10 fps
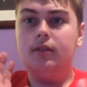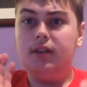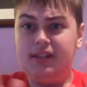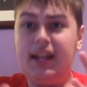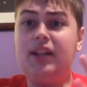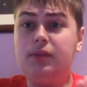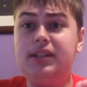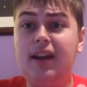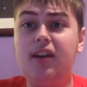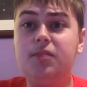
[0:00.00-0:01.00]
Because that's what the
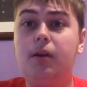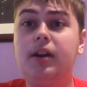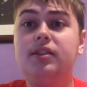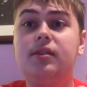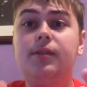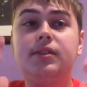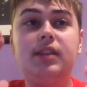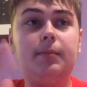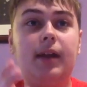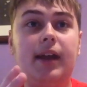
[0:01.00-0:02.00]
scariest part is.
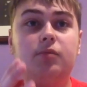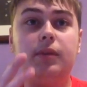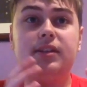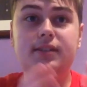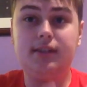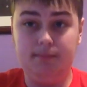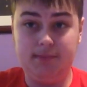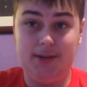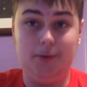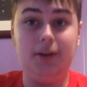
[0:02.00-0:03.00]
Sometimes when a
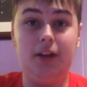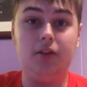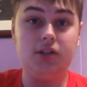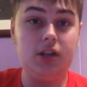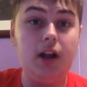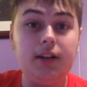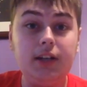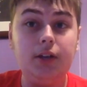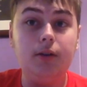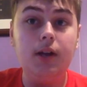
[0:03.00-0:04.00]
serial killer is
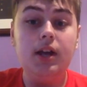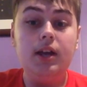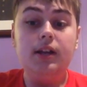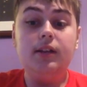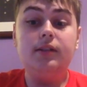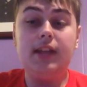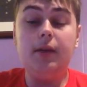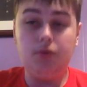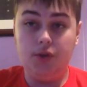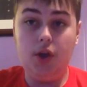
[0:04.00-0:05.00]
stalking you, they
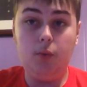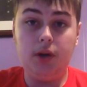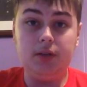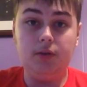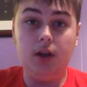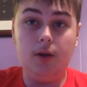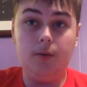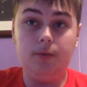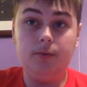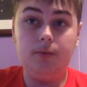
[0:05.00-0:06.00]
will know where you
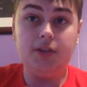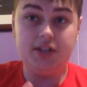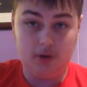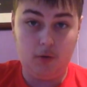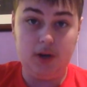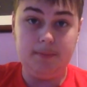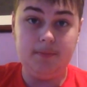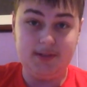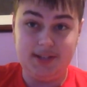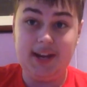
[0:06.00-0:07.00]
go, which is creepy.
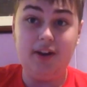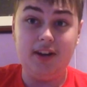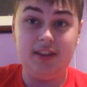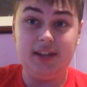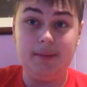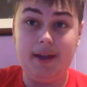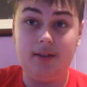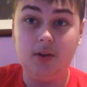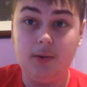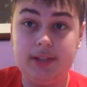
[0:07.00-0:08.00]
It's scary to think
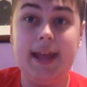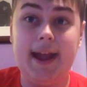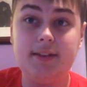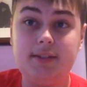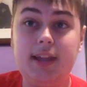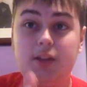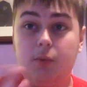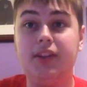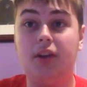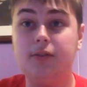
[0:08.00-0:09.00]
about knowing that. That's
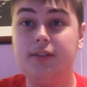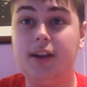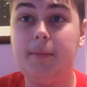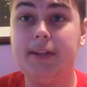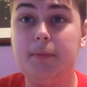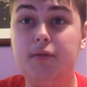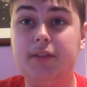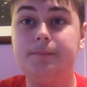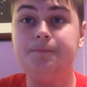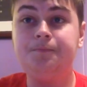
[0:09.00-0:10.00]
why I thought it was scary about the movie.